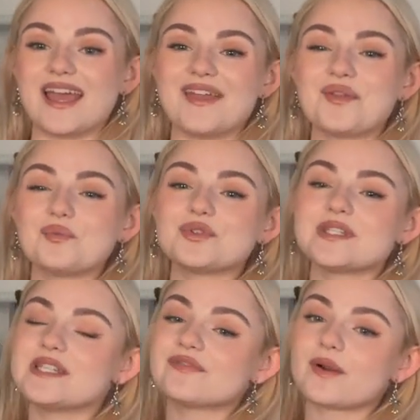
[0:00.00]
And then we'll
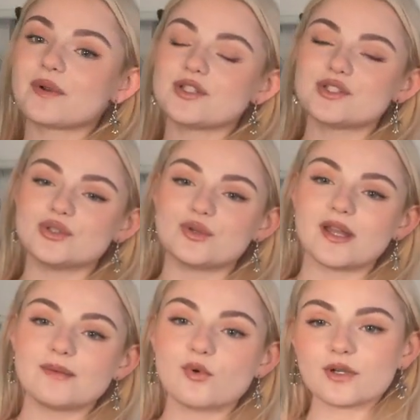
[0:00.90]
see if I want to do
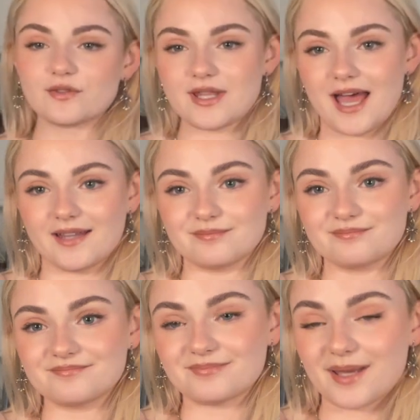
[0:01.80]
any more after that.
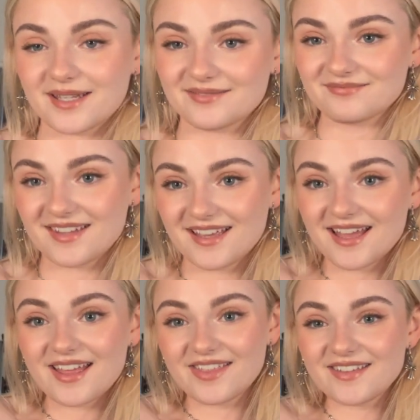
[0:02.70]
But
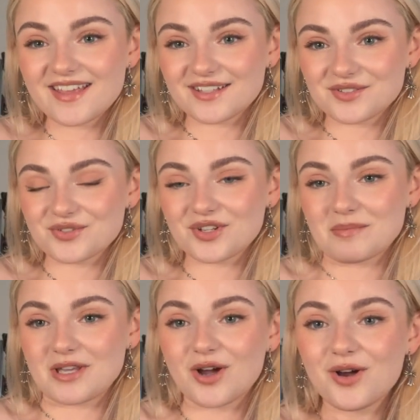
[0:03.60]
I think the answer is going to
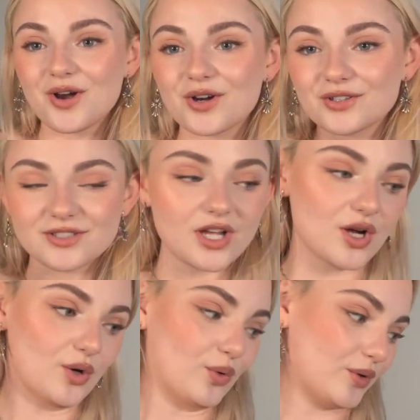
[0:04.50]
be a hard
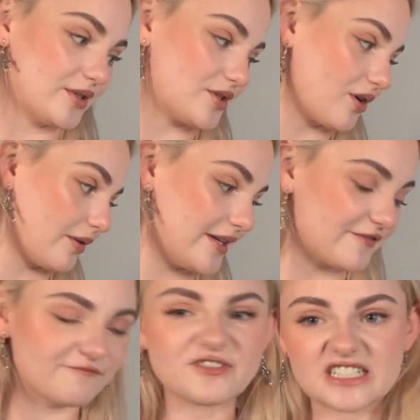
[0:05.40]
no, because it's already a
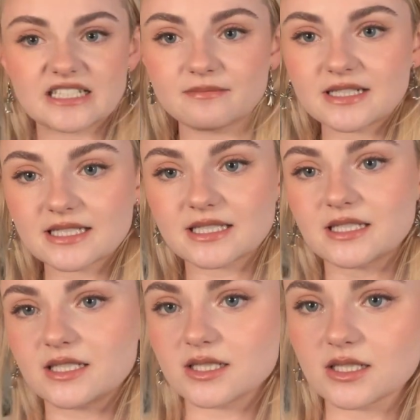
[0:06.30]
frickin' mess in
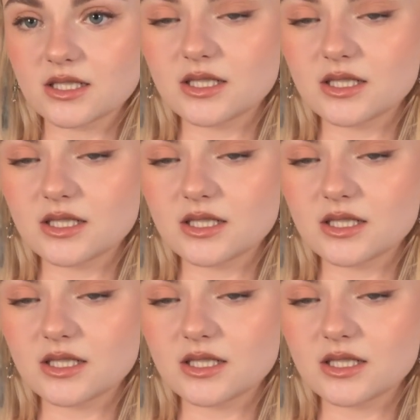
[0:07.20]
here.